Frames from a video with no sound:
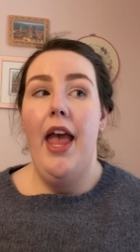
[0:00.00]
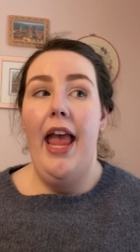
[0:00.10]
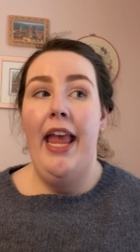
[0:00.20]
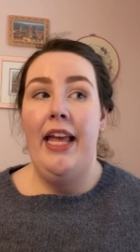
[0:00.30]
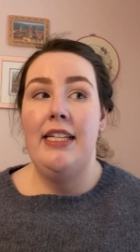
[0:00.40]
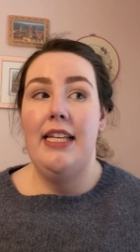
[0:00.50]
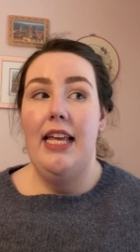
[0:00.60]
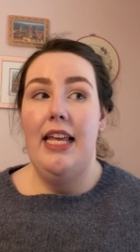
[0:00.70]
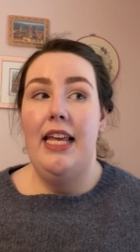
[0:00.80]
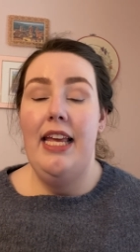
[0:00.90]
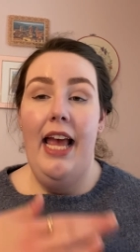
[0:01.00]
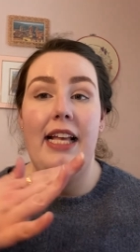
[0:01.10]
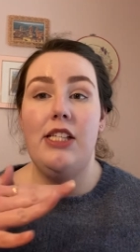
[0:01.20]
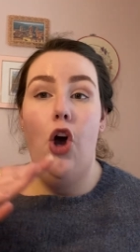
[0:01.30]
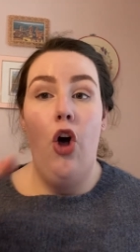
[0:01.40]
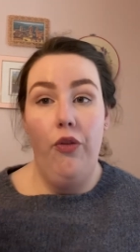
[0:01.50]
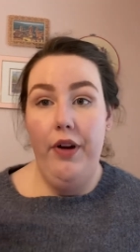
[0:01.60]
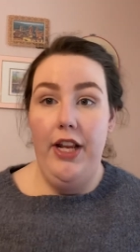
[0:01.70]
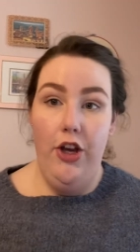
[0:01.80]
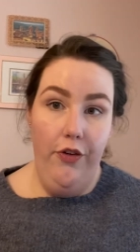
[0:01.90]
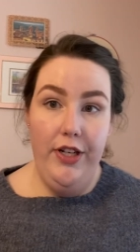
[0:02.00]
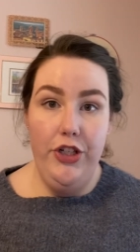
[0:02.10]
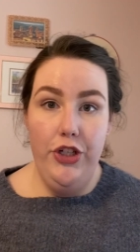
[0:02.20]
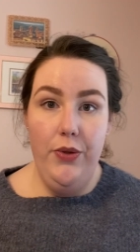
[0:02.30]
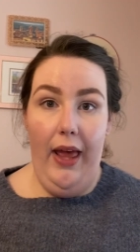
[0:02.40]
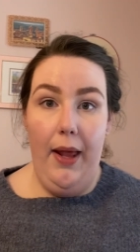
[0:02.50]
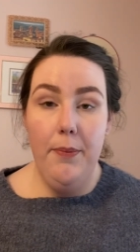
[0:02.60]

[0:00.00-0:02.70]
And he has already agreed to do that